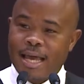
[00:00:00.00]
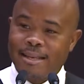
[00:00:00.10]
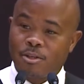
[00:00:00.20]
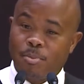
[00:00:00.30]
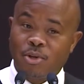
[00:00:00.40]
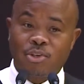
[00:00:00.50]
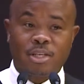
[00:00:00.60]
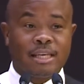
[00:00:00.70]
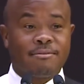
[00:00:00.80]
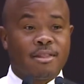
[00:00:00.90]
and especially
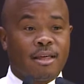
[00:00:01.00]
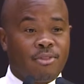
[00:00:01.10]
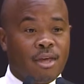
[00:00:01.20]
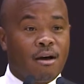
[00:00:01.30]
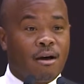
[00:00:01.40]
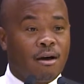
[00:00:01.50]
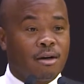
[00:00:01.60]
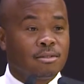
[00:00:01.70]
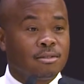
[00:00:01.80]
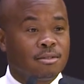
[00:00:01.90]
given that they
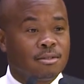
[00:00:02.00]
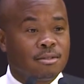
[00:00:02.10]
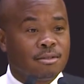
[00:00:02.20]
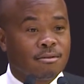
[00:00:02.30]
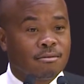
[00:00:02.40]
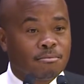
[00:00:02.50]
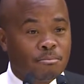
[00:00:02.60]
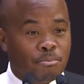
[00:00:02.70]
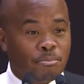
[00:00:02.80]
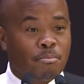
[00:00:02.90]
are
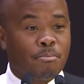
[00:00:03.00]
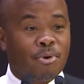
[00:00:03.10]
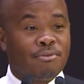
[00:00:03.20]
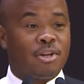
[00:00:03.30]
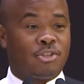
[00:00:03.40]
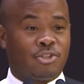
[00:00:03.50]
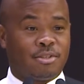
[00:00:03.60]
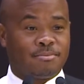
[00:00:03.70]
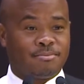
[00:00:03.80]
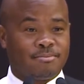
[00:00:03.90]

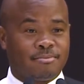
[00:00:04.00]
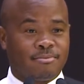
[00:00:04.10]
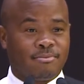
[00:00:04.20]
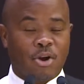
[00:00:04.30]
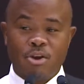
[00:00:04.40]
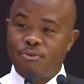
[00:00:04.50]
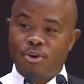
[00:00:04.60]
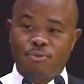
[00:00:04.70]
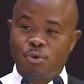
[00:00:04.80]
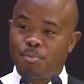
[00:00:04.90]
privileged, very,
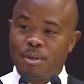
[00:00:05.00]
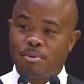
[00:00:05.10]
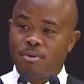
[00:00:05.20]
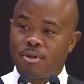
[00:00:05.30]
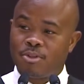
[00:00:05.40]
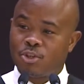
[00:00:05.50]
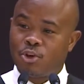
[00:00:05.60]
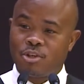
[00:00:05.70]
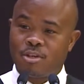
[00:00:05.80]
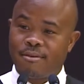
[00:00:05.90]
very few people on this
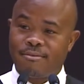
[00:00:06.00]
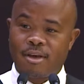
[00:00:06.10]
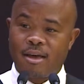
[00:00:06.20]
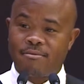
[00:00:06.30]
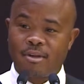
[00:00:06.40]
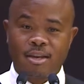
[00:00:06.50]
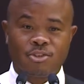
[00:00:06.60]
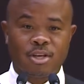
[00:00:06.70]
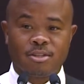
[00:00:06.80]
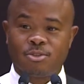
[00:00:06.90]
continent have had a
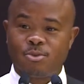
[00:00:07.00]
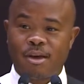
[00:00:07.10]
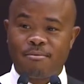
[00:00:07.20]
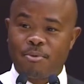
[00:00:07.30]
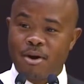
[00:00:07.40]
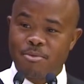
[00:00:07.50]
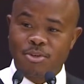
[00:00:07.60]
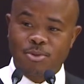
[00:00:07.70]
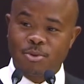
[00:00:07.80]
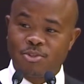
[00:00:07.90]
chance to have primary
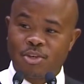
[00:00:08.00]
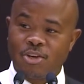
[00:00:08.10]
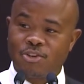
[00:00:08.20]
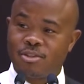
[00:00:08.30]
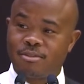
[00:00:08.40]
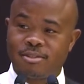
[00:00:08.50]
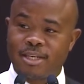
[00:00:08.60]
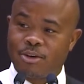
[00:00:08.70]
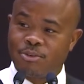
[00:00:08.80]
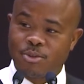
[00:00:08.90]
school education,
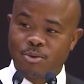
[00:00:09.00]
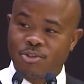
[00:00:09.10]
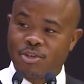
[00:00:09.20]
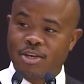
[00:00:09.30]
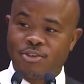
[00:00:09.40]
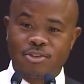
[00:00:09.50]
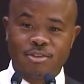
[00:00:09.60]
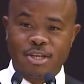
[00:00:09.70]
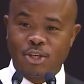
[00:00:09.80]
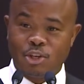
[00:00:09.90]
secondary school
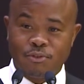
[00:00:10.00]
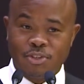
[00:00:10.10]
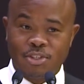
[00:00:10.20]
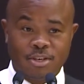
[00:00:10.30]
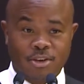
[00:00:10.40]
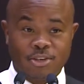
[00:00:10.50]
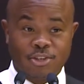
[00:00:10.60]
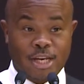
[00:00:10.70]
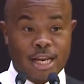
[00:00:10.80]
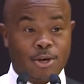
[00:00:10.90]
education, university
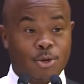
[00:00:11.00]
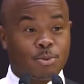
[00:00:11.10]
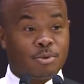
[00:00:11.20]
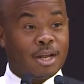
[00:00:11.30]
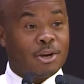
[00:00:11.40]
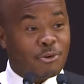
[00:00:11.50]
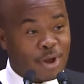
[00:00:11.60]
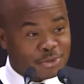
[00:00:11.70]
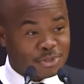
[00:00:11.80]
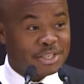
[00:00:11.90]
education, let alone a
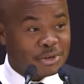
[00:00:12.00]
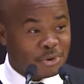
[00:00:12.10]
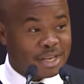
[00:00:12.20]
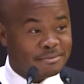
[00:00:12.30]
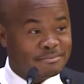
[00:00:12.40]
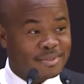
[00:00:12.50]
graduate degree.